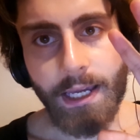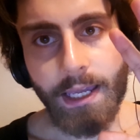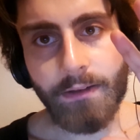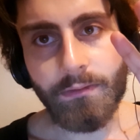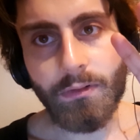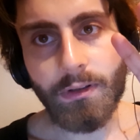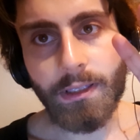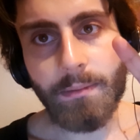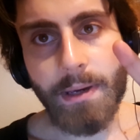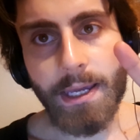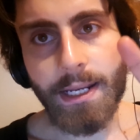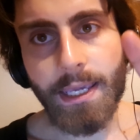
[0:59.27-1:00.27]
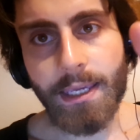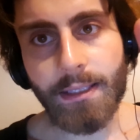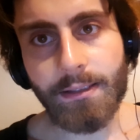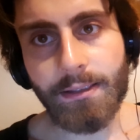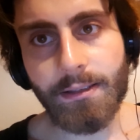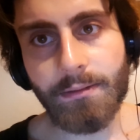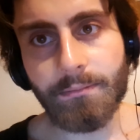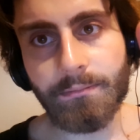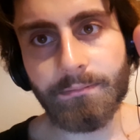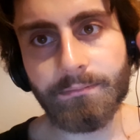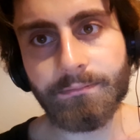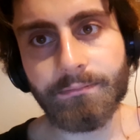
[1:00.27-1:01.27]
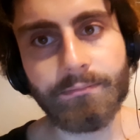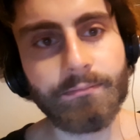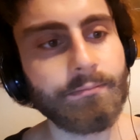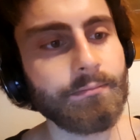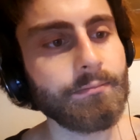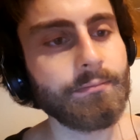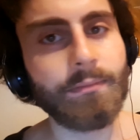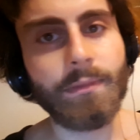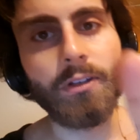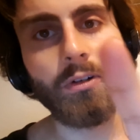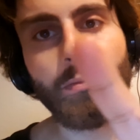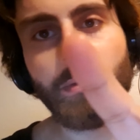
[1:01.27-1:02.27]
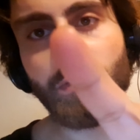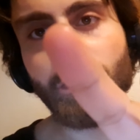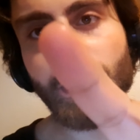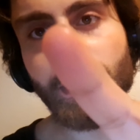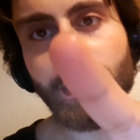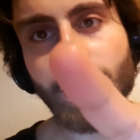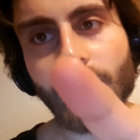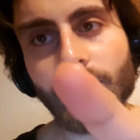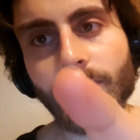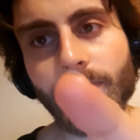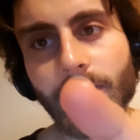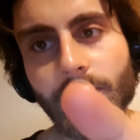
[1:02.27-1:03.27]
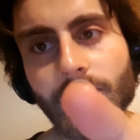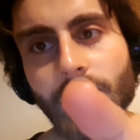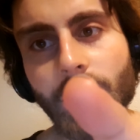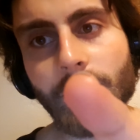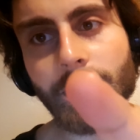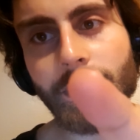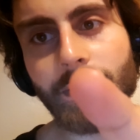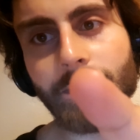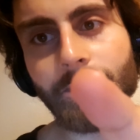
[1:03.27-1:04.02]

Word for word: I have really bad hands. They're a bit red now, the fingertops.